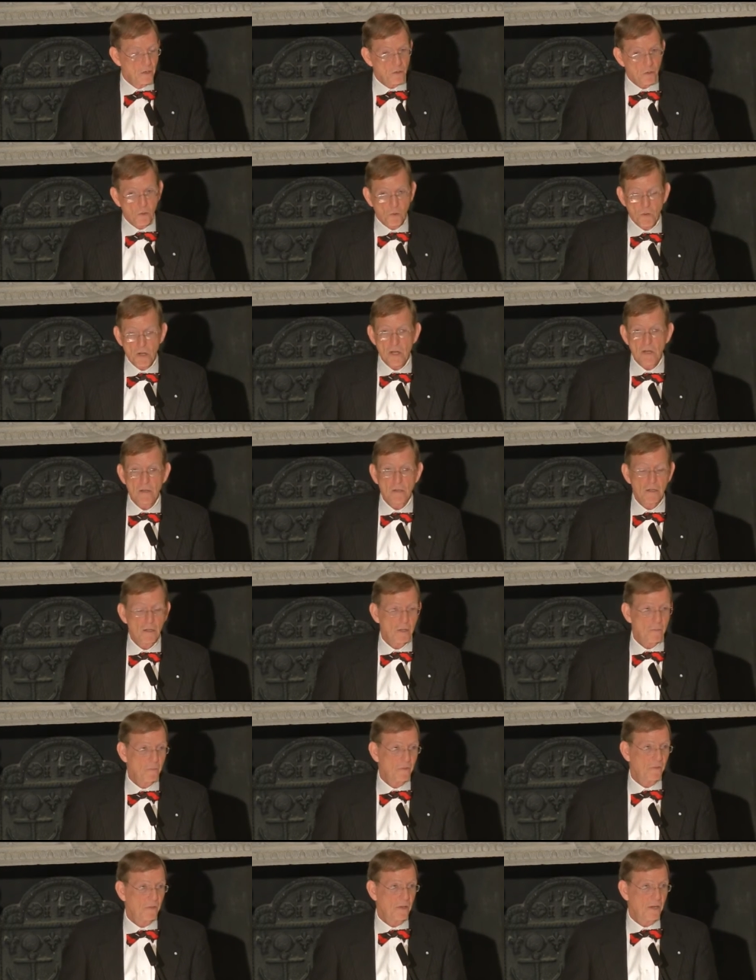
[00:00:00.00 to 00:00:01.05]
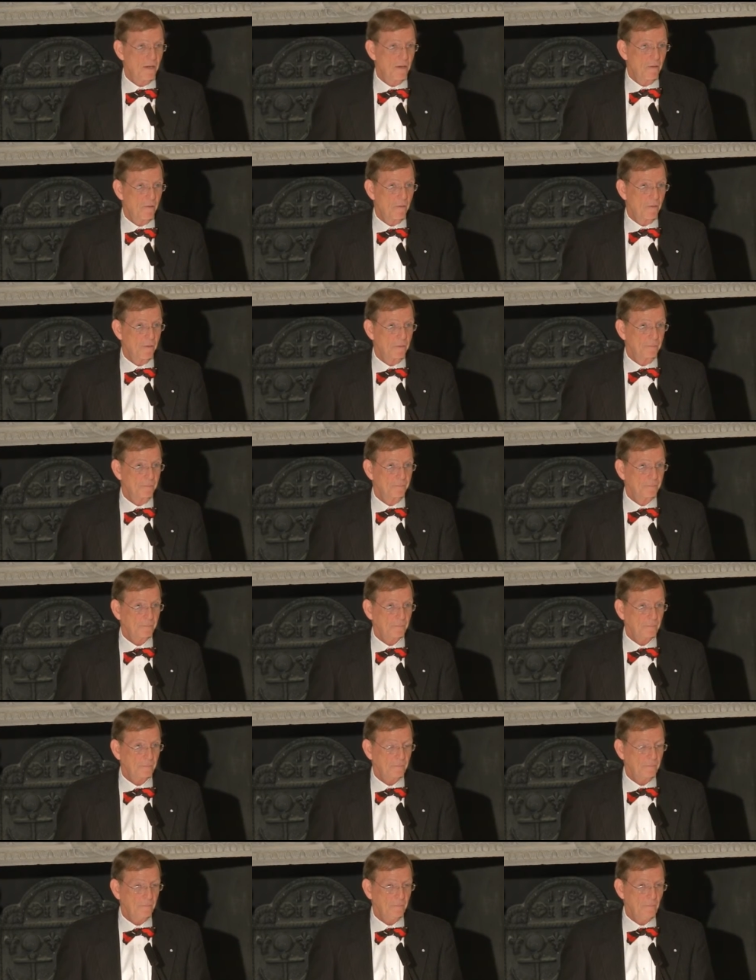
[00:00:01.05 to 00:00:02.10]
Greene comes south.
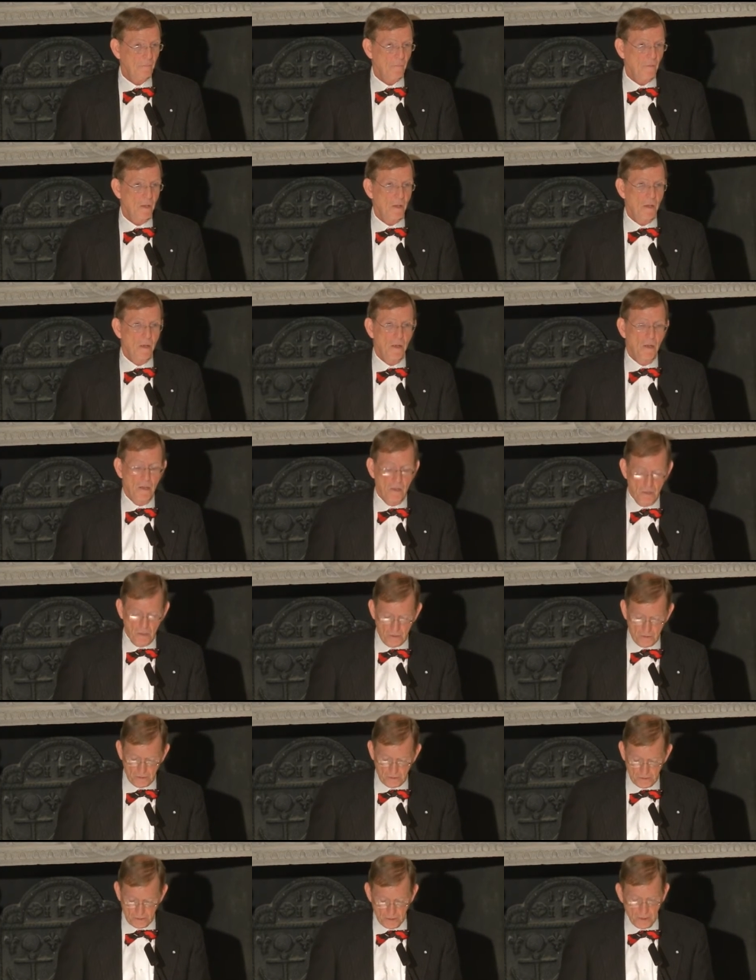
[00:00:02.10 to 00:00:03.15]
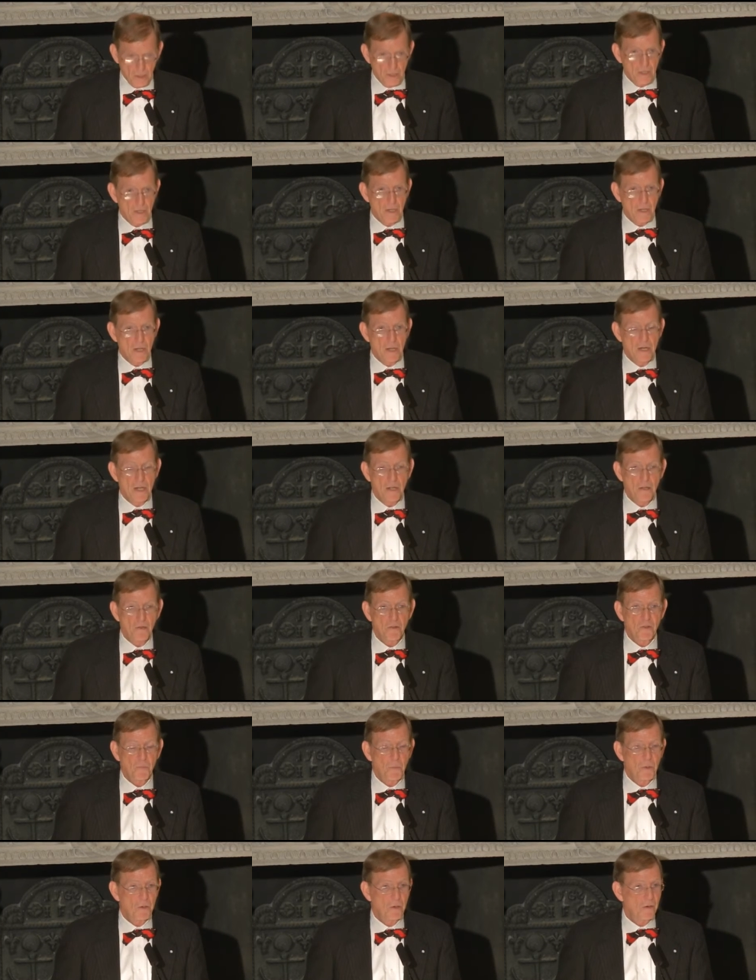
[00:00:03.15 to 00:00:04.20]
Uh, in
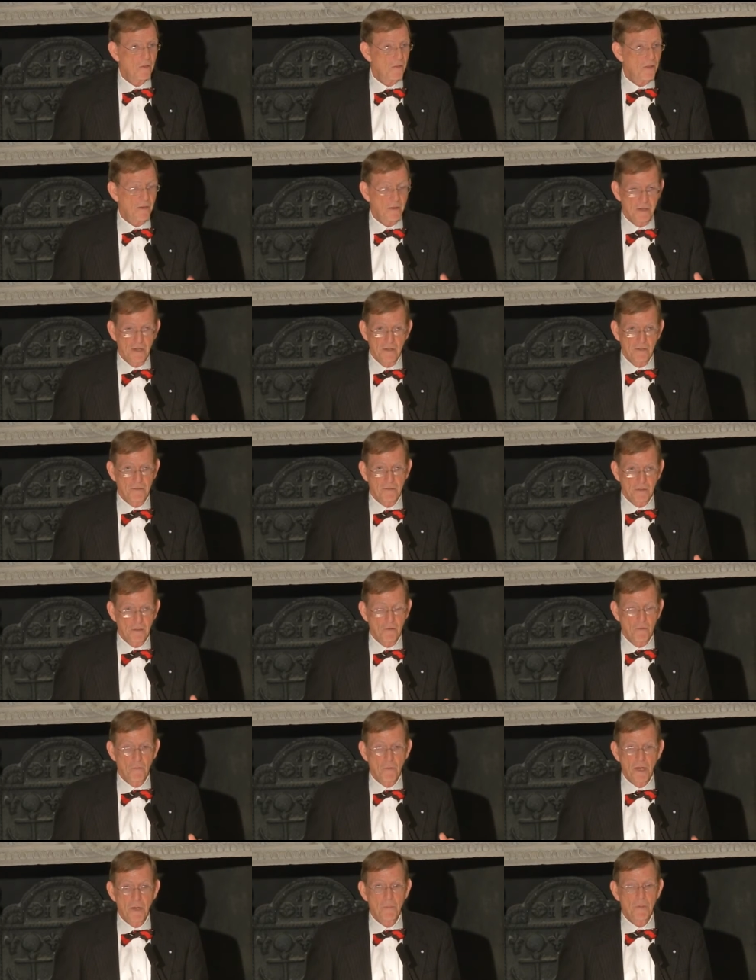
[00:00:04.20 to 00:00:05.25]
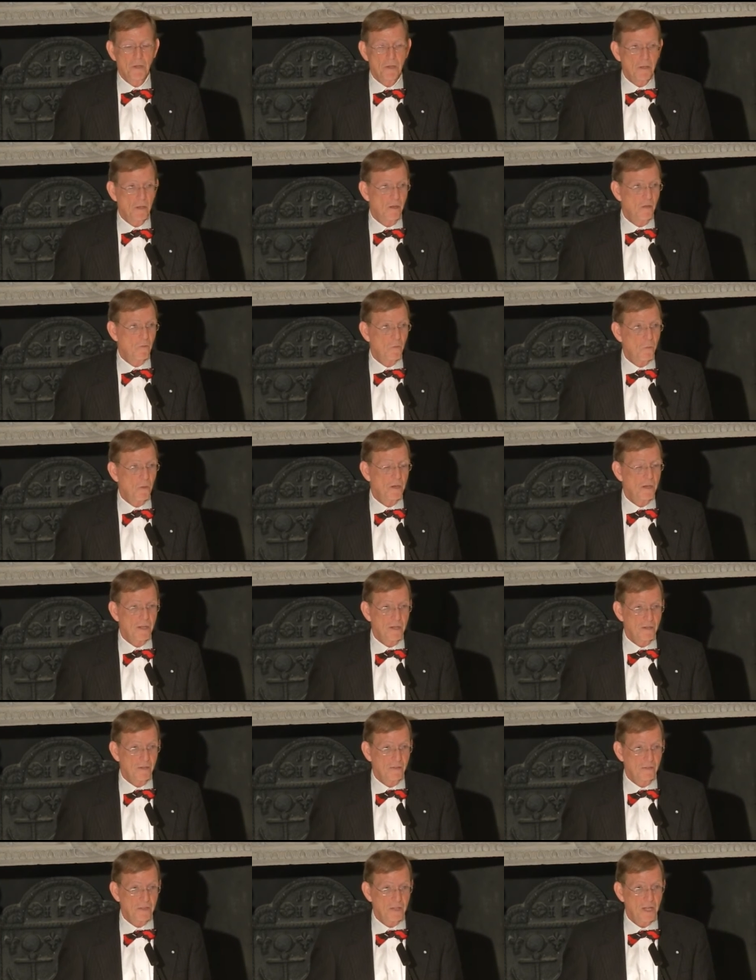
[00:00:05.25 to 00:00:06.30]
Hillsborough, there is a remnant of what had
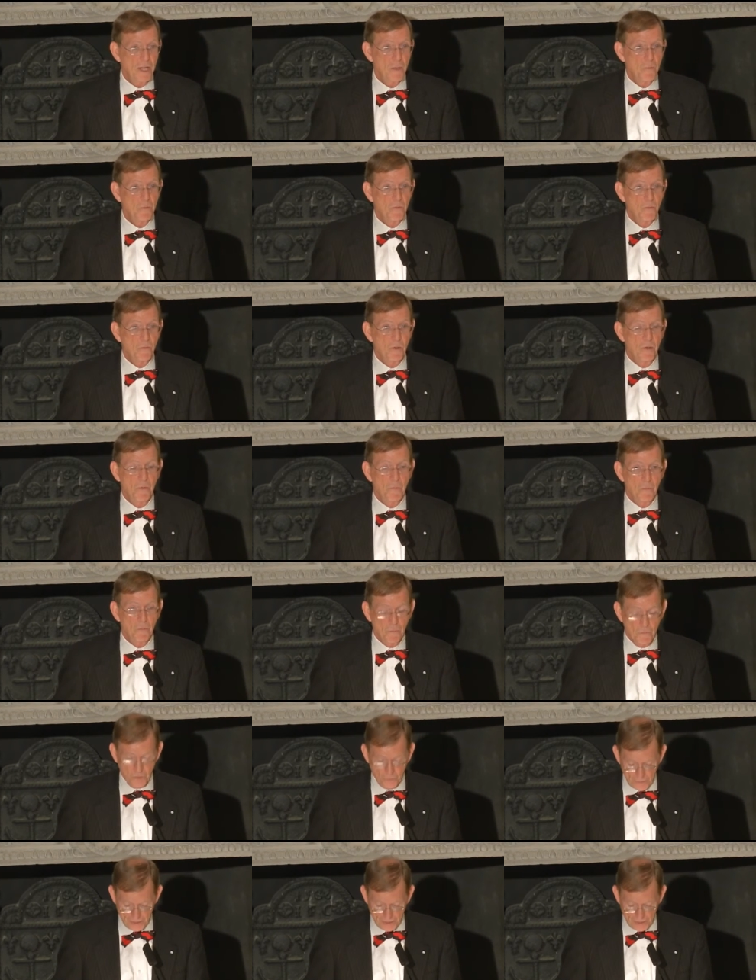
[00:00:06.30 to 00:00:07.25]
escaped from the